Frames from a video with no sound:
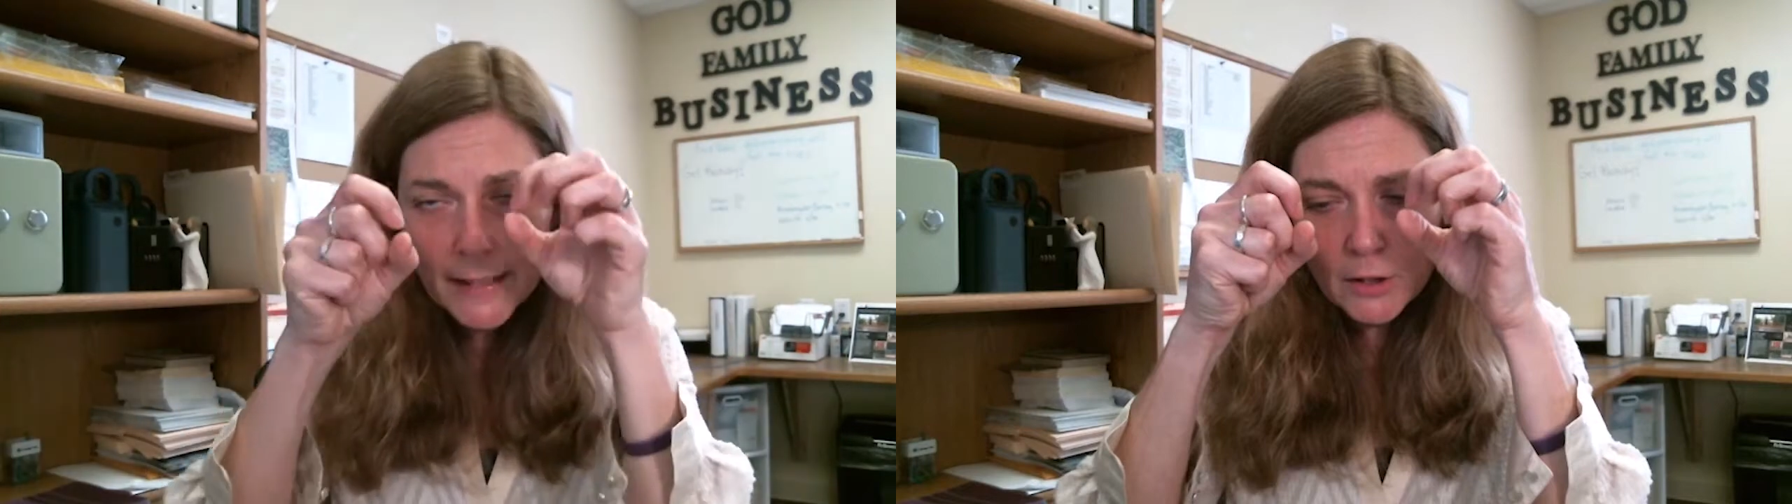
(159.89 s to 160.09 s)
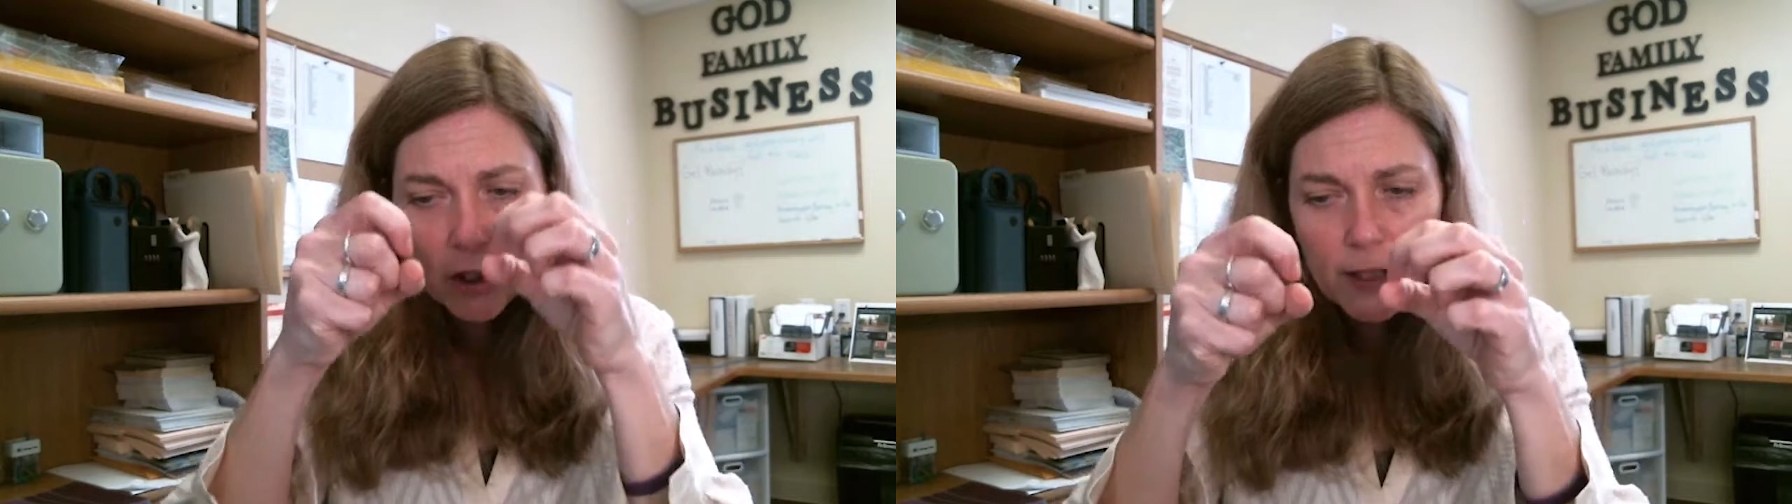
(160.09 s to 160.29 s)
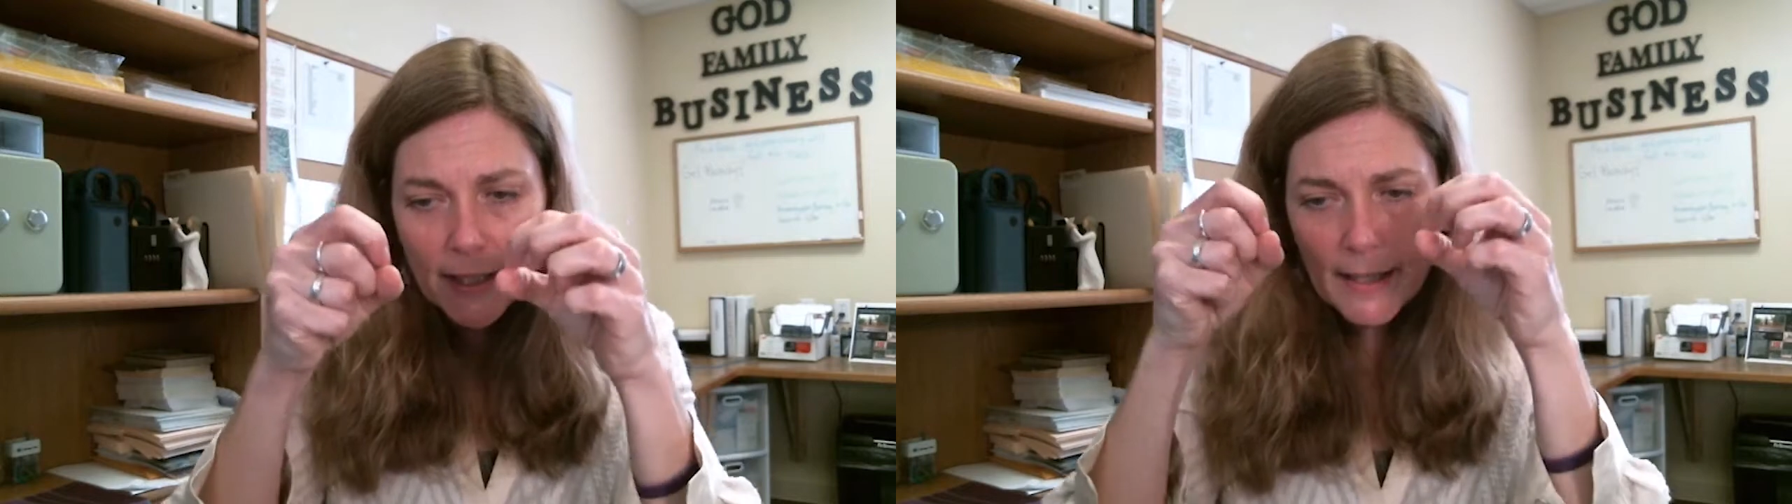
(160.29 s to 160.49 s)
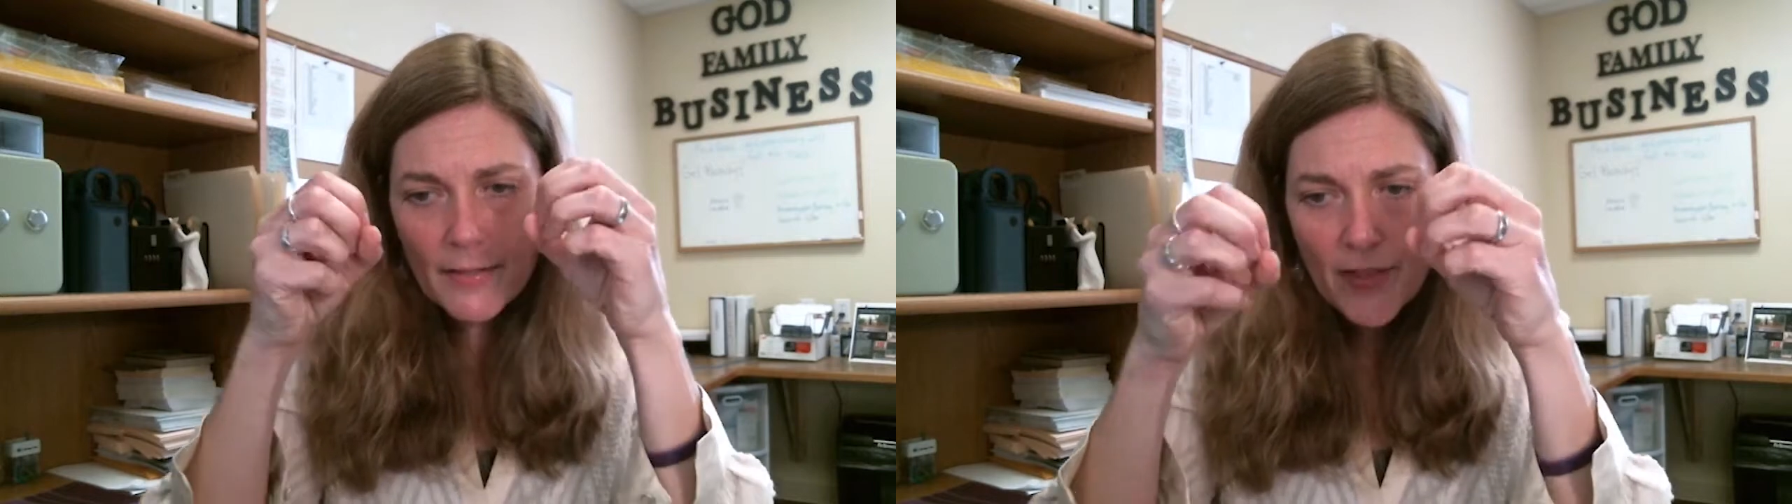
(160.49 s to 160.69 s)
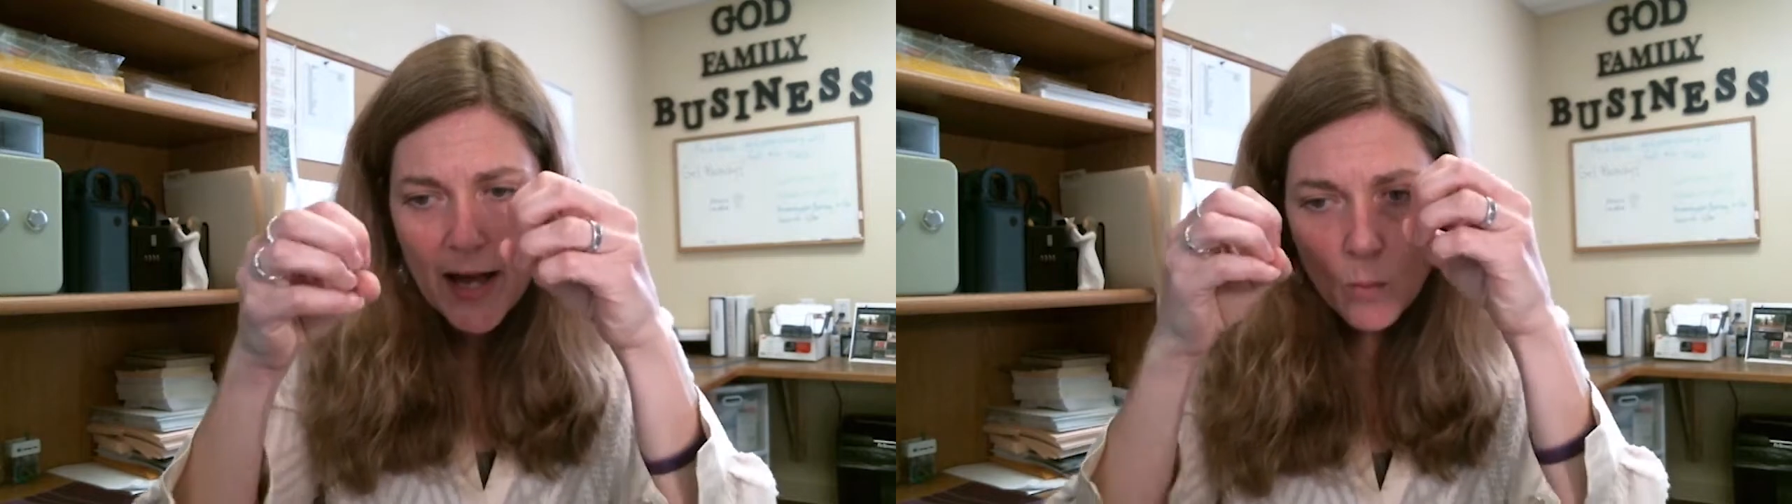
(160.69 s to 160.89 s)
looking
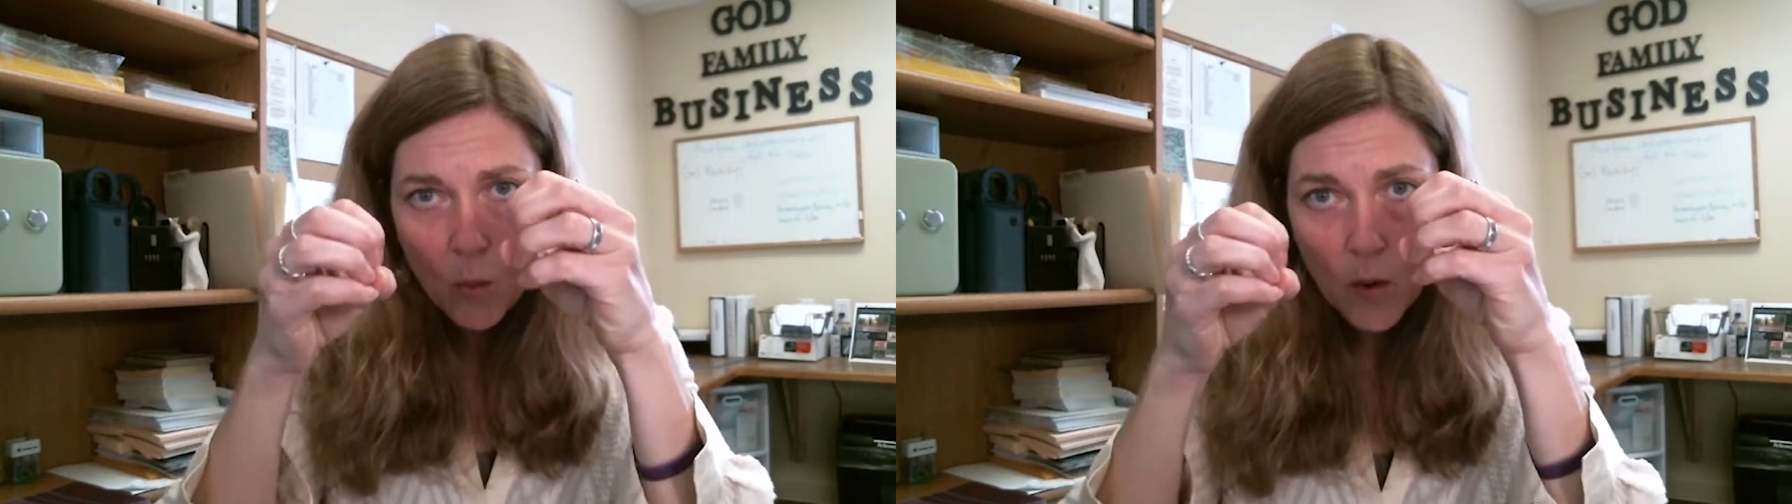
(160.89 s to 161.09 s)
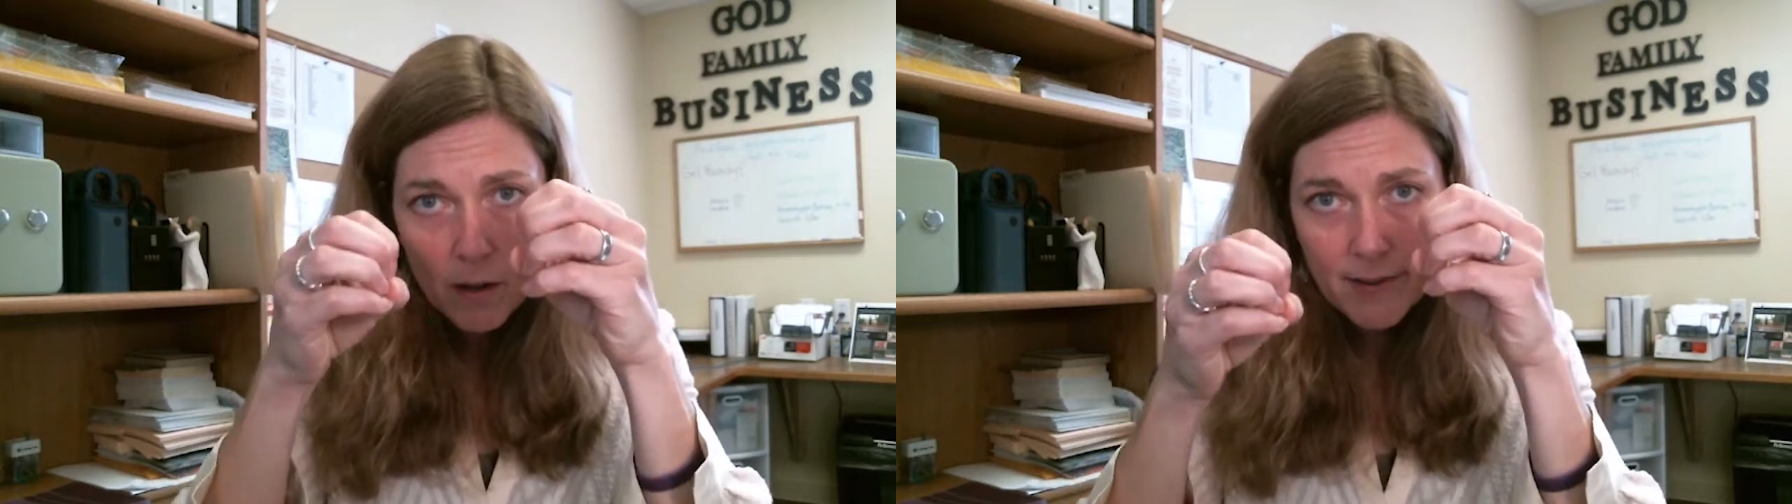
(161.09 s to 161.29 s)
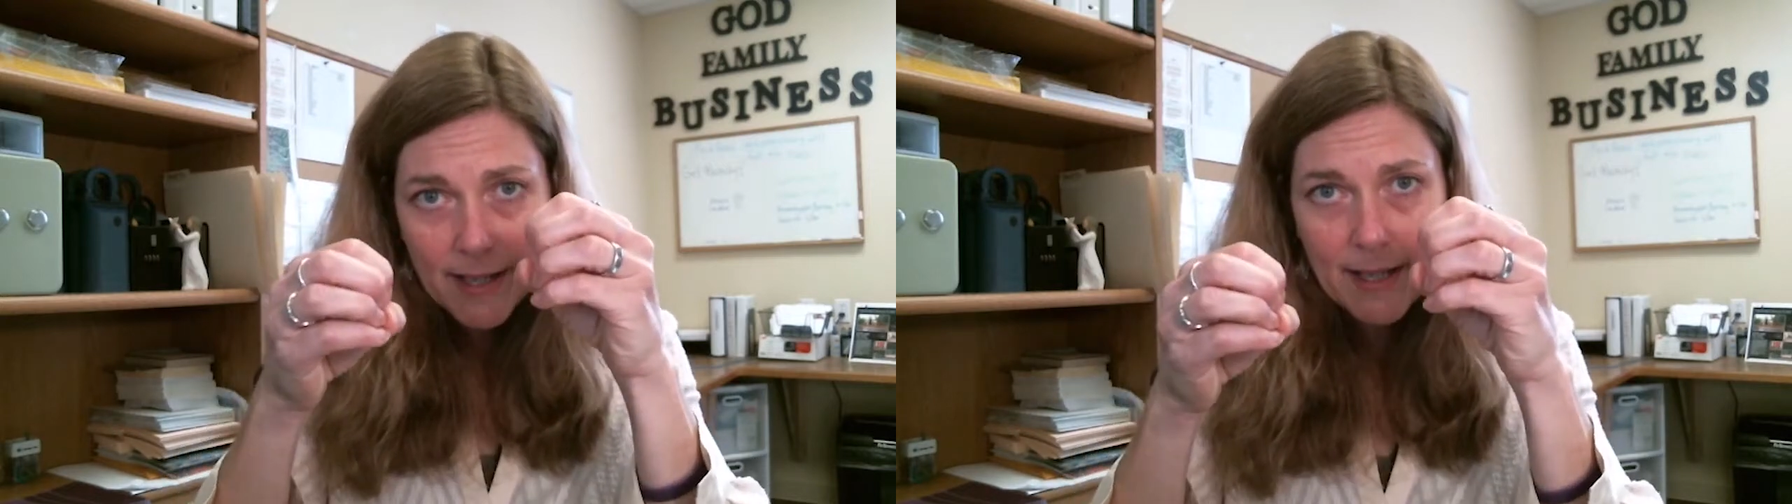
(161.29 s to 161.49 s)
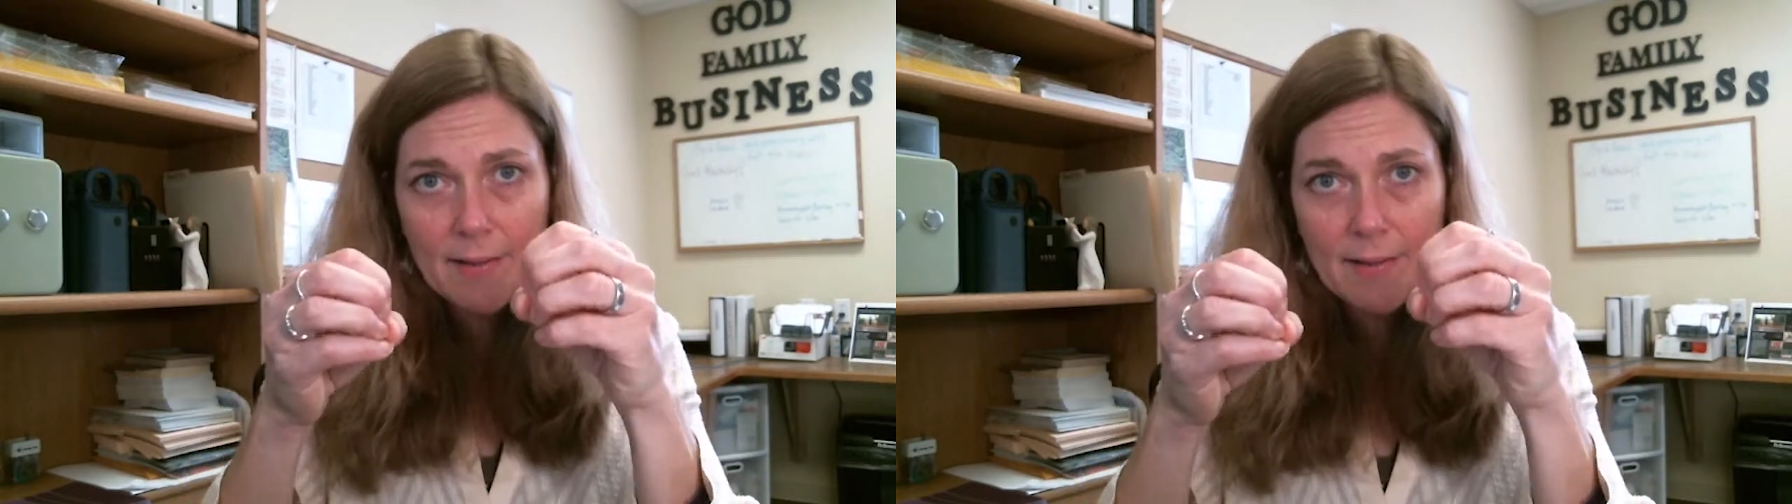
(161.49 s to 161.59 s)
at that worry